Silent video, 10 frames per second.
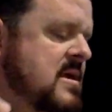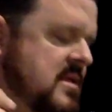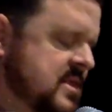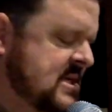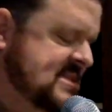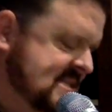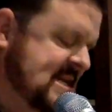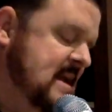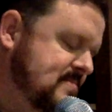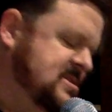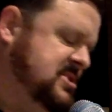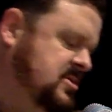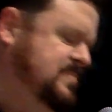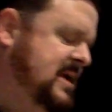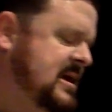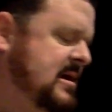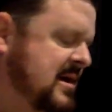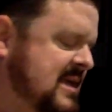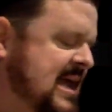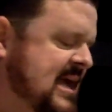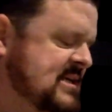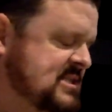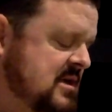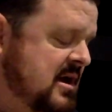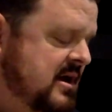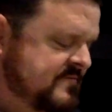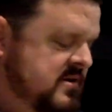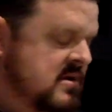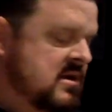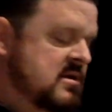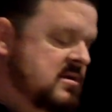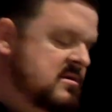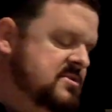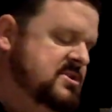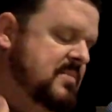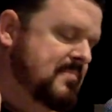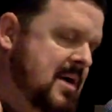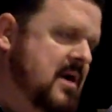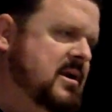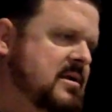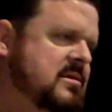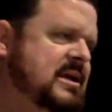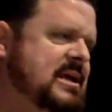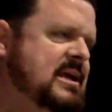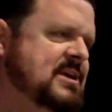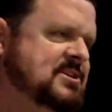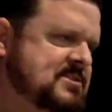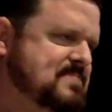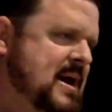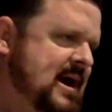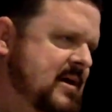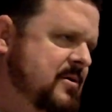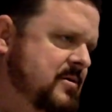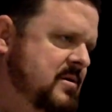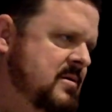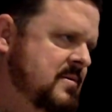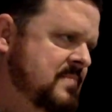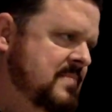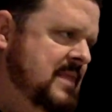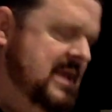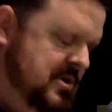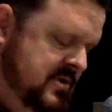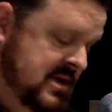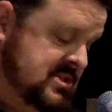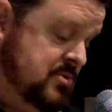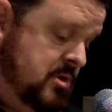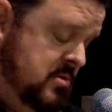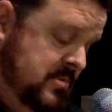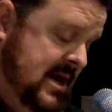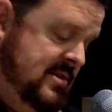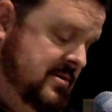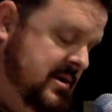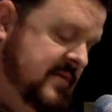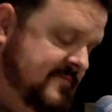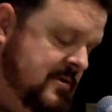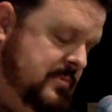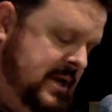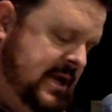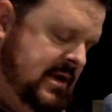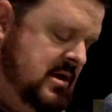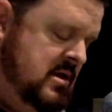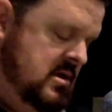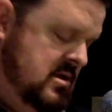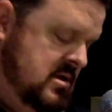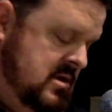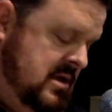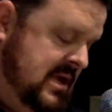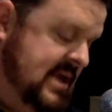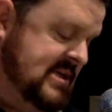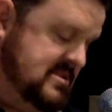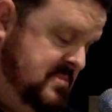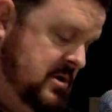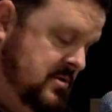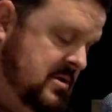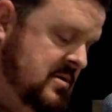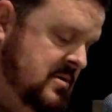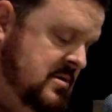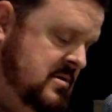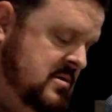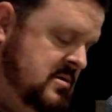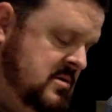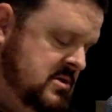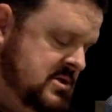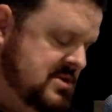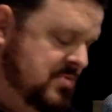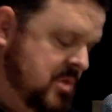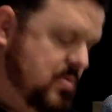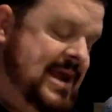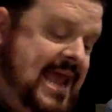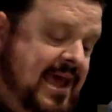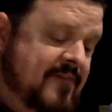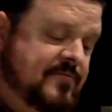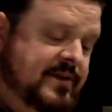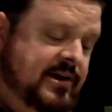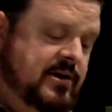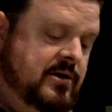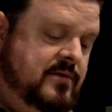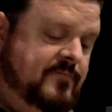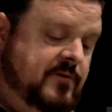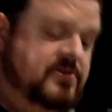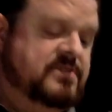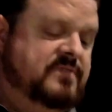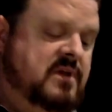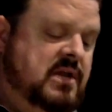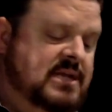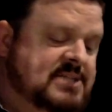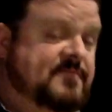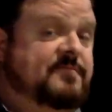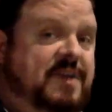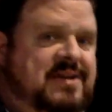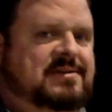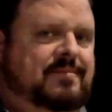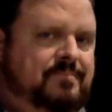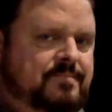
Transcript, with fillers: This seems to be a case of demonically inspired illness, or rather an infirmity. He is mute. So, what we have here, first of all, is a victim.